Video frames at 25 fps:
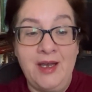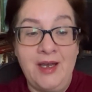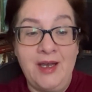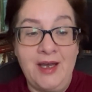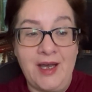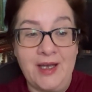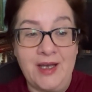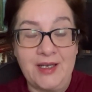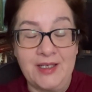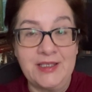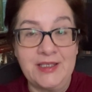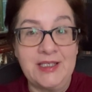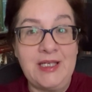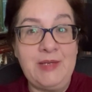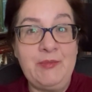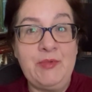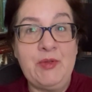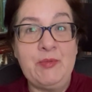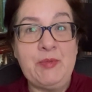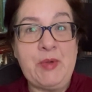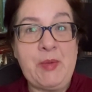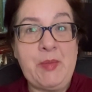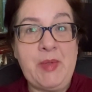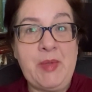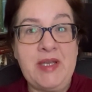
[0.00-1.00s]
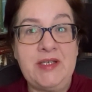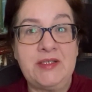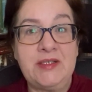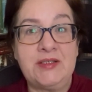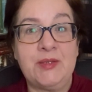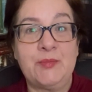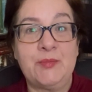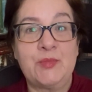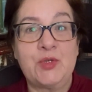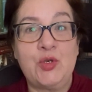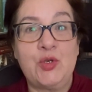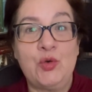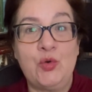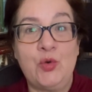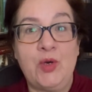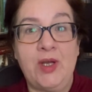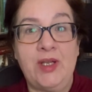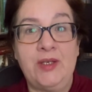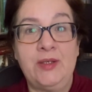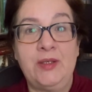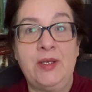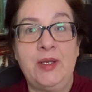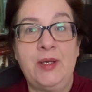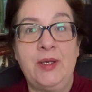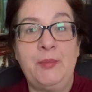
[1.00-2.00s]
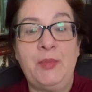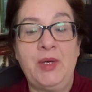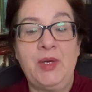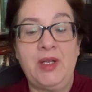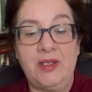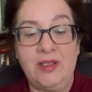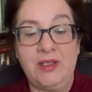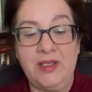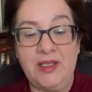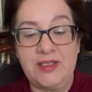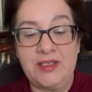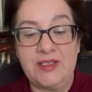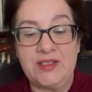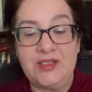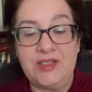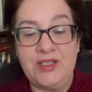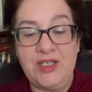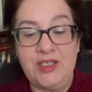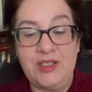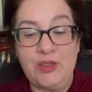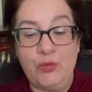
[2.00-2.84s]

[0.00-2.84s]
I can keep the momentum going, but like I said,